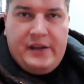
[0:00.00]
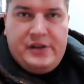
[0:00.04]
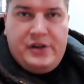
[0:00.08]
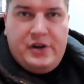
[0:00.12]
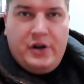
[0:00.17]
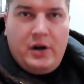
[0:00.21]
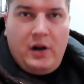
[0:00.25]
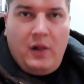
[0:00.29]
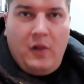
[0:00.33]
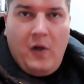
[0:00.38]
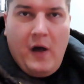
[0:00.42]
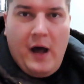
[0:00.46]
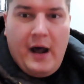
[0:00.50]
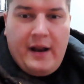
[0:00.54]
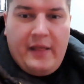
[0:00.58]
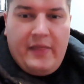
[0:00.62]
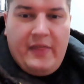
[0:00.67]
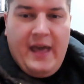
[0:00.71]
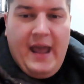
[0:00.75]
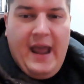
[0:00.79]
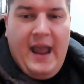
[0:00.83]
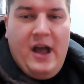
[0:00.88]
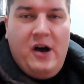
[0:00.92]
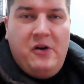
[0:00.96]
cured a lot of
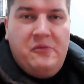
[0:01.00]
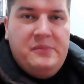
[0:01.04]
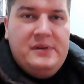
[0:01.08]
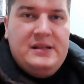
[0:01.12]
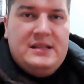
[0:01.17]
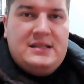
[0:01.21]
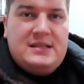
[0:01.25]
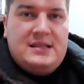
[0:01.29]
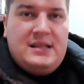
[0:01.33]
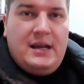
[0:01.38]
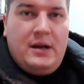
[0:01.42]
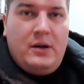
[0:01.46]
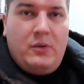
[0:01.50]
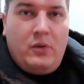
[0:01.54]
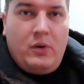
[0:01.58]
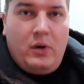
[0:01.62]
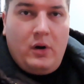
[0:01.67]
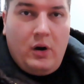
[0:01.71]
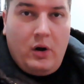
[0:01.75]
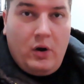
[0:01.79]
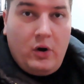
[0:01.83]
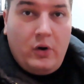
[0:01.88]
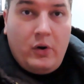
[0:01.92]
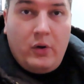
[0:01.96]
the ailments
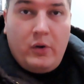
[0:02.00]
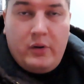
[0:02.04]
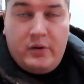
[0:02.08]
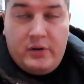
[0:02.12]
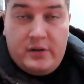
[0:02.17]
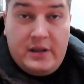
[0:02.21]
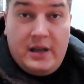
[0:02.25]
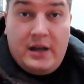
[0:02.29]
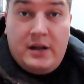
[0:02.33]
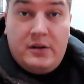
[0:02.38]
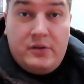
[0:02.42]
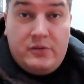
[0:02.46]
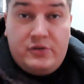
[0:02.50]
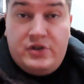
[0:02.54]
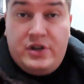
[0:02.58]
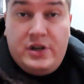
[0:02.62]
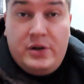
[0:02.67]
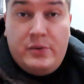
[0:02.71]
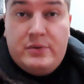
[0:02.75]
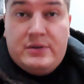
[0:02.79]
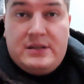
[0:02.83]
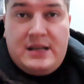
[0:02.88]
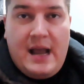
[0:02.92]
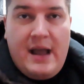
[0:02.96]
that
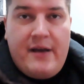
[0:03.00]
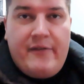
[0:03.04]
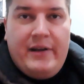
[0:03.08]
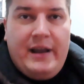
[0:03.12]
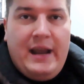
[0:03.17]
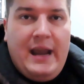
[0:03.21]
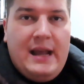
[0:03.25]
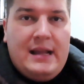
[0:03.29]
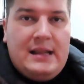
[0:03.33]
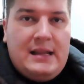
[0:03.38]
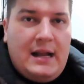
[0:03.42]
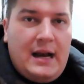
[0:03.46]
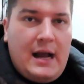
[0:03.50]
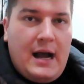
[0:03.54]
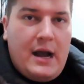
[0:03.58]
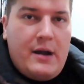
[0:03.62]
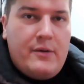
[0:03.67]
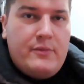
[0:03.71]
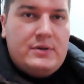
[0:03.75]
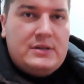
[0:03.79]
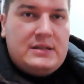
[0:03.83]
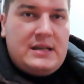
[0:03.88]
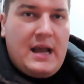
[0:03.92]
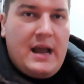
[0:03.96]
she was having and that I
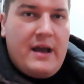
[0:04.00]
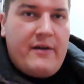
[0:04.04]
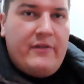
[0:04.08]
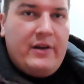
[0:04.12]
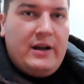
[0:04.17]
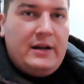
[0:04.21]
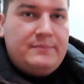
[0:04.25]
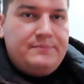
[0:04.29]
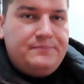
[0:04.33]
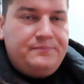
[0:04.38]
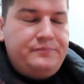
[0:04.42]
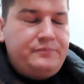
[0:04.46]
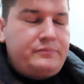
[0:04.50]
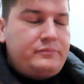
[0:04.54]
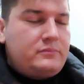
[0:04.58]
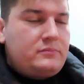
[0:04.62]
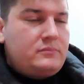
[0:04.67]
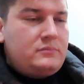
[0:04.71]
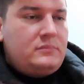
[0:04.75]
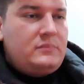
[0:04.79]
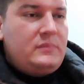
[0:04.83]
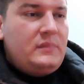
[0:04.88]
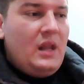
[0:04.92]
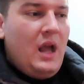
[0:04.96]
was having
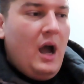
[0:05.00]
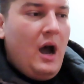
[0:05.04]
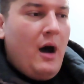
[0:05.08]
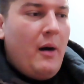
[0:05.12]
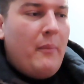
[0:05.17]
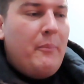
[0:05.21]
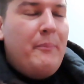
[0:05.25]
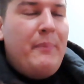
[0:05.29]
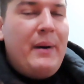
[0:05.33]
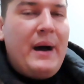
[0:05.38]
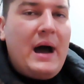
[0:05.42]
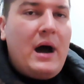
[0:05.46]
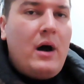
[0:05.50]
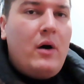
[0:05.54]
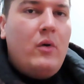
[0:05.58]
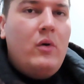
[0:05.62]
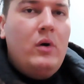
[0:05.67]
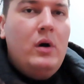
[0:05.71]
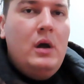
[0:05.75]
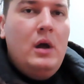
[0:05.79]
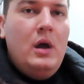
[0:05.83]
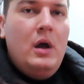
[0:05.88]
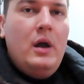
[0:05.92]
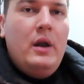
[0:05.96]

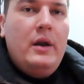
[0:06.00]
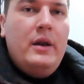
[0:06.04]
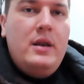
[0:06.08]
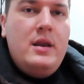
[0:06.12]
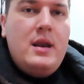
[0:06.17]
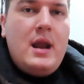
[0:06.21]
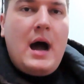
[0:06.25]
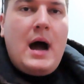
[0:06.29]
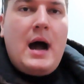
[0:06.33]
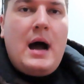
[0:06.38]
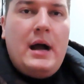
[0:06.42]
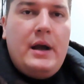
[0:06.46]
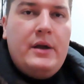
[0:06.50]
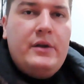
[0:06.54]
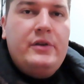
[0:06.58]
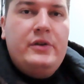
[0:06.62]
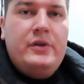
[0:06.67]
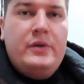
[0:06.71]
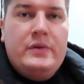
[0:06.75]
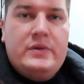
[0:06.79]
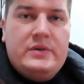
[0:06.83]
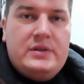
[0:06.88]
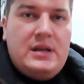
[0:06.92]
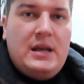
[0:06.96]
about not
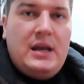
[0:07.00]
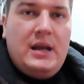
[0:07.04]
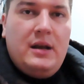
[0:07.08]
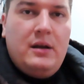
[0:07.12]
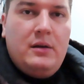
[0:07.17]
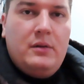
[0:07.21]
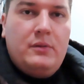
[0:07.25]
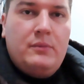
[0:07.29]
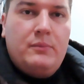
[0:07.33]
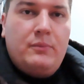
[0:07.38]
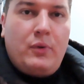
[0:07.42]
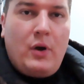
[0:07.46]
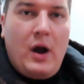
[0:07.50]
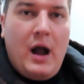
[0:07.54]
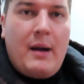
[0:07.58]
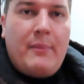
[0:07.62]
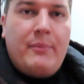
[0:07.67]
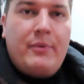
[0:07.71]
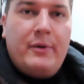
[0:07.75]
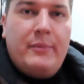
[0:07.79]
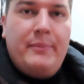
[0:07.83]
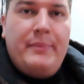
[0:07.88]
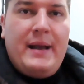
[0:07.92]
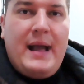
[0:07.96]
using
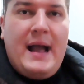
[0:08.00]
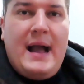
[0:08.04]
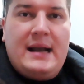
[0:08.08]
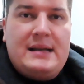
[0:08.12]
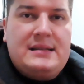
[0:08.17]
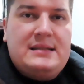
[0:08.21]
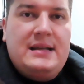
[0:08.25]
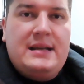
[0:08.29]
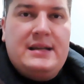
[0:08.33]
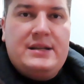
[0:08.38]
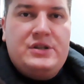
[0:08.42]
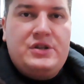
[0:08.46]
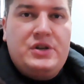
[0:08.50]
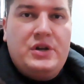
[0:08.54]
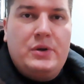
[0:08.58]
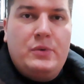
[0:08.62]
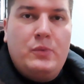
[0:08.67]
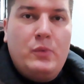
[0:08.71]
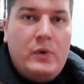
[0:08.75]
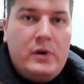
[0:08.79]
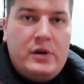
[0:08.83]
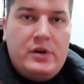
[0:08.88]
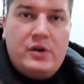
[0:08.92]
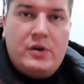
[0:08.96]
proper back
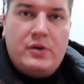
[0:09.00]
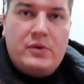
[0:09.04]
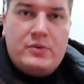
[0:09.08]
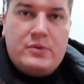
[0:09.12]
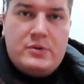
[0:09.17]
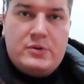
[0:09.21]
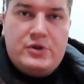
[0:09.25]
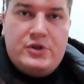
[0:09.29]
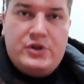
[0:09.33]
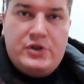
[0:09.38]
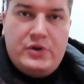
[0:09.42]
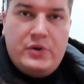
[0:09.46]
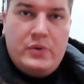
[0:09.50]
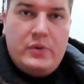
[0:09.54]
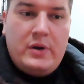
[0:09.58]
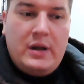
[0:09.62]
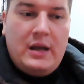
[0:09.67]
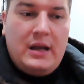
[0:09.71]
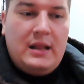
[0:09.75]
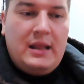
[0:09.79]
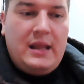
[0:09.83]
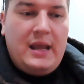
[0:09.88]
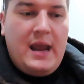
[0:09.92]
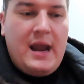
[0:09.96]
tension when you're
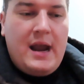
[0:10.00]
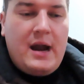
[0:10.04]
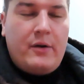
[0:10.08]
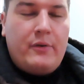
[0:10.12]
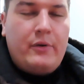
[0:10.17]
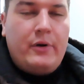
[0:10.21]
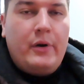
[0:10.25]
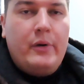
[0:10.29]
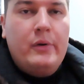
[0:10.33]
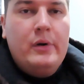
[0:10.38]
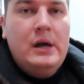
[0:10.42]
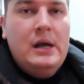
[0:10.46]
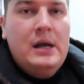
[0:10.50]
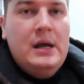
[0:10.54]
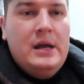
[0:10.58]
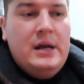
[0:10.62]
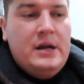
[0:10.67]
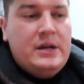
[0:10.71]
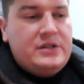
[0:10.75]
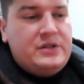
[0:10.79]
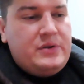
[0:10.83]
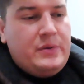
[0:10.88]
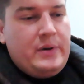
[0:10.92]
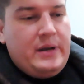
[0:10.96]
shooting the arrow.
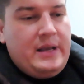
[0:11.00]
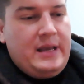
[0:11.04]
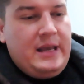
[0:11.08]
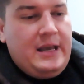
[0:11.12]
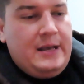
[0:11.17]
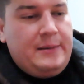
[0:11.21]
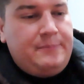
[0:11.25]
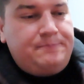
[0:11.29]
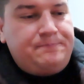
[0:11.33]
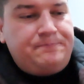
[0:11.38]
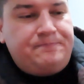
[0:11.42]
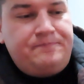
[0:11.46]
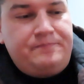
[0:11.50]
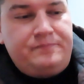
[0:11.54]
So again,